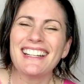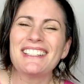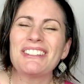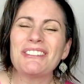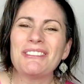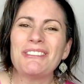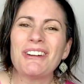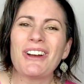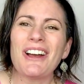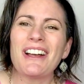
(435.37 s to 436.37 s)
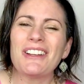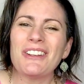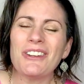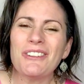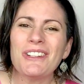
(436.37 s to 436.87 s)
So
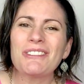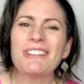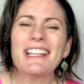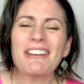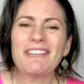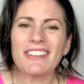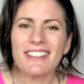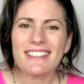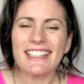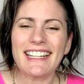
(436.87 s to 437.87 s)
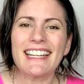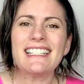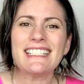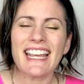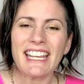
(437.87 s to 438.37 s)
notice what that feels like
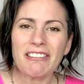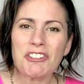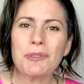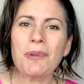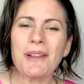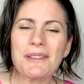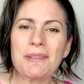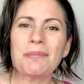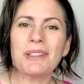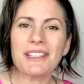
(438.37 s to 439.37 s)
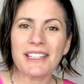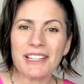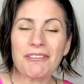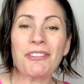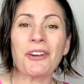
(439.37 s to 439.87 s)
and take responsibility
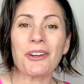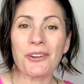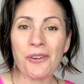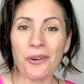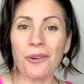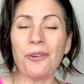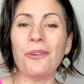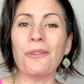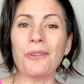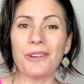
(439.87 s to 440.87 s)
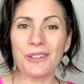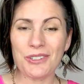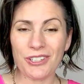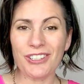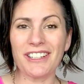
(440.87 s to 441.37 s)
for your own
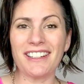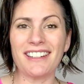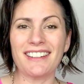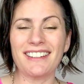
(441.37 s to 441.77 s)
turn on.